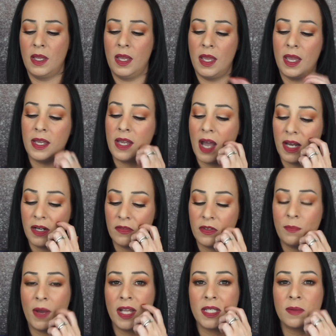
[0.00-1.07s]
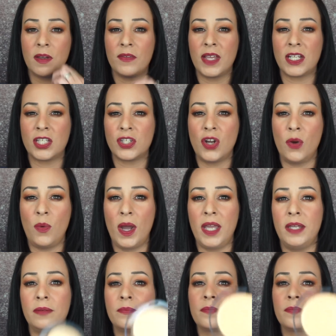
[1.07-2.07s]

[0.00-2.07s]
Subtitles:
It kind of reminds me of like Snow White